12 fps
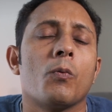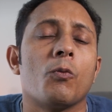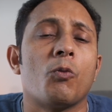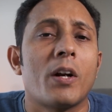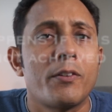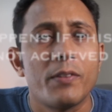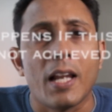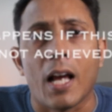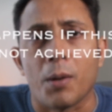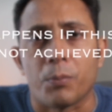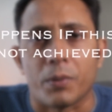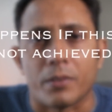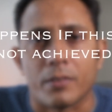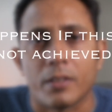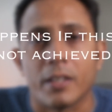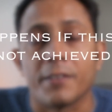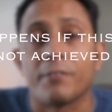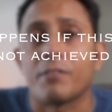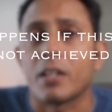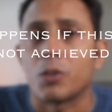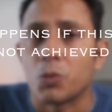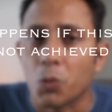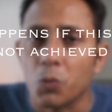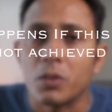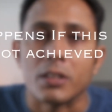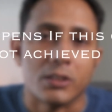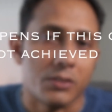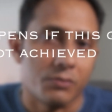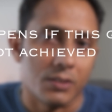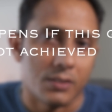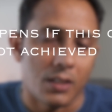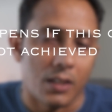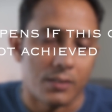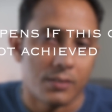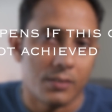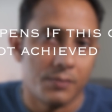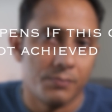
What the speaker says: what will happen if I don't achieve this task?